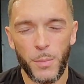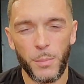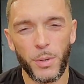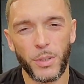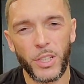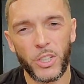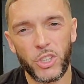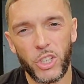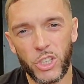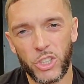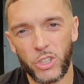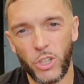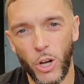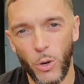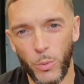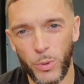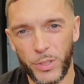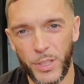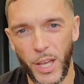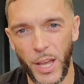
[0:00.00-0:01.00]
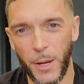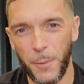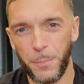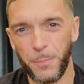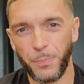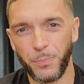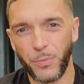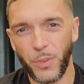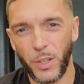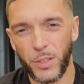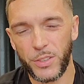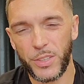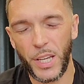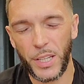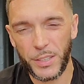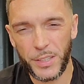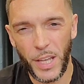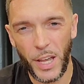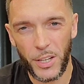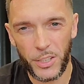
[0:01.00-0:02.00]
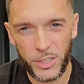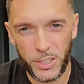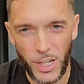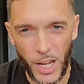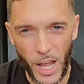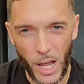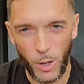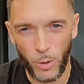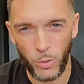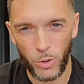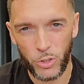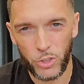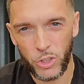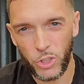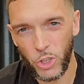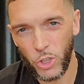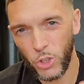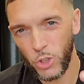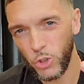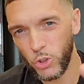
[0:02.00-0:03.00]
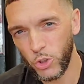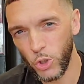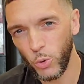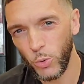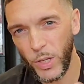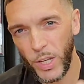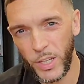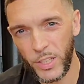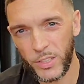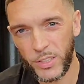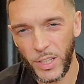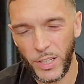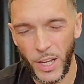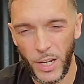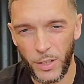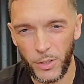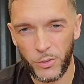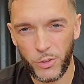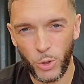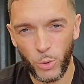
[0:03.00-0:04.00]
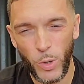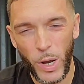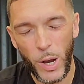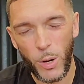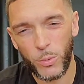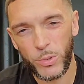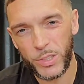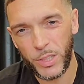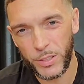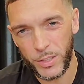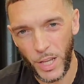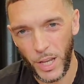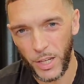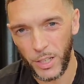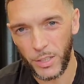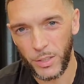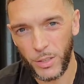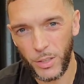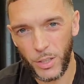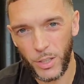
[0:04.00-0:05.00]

But let's just start with that. 10,000 hours, two days a two hours a day,